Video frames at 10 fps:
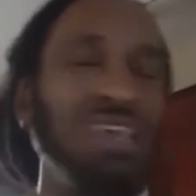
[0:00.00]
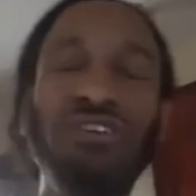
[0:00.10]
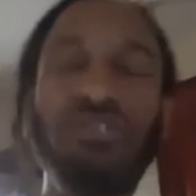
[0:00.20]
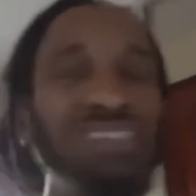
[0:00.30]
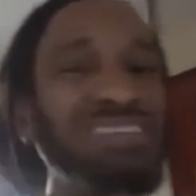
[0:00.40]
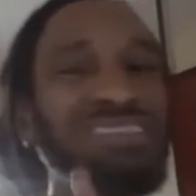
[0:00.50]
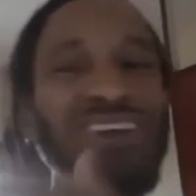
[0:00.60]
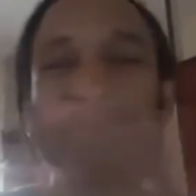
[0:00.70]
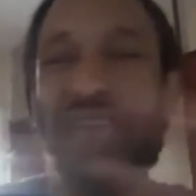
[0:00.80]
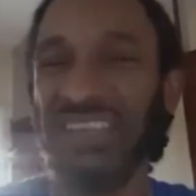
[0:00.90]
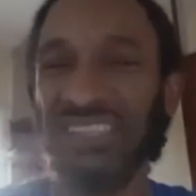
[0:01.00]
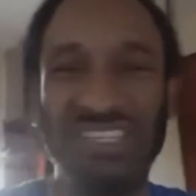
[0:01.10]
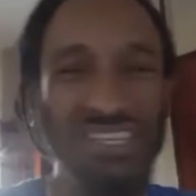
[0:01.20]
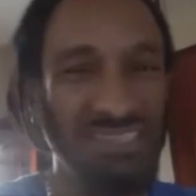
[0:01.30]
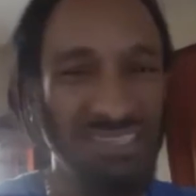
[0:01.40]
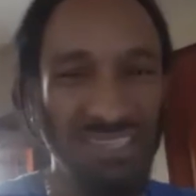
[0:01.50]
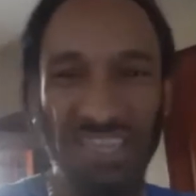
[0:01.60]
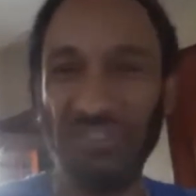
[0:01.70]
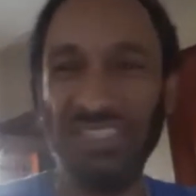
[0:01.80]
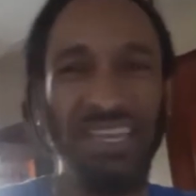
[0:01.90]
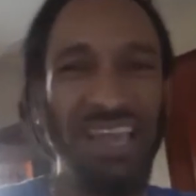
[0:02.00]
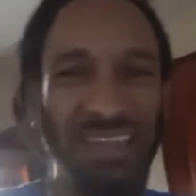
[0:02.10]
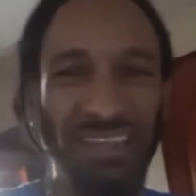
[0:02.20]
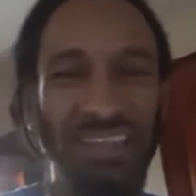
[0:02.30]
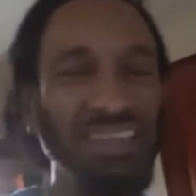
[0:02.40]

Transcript: You know, it's the dumbass shits. You see that?